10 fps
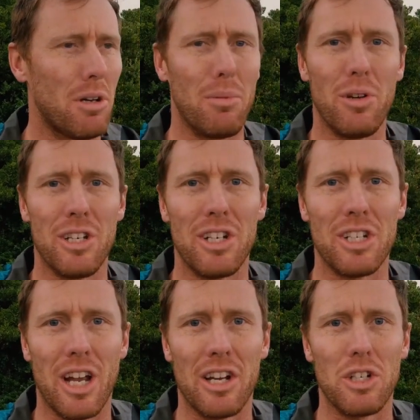but I'm also
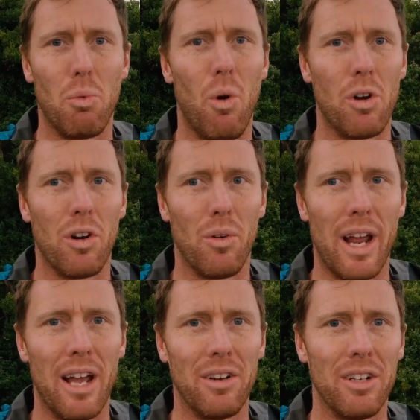just going to walk
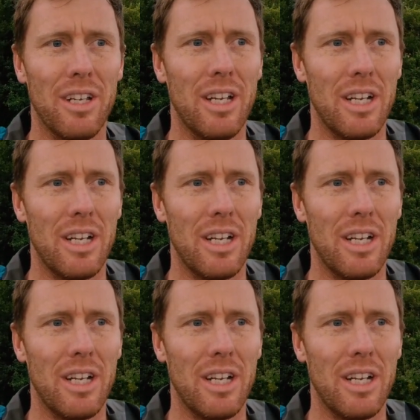around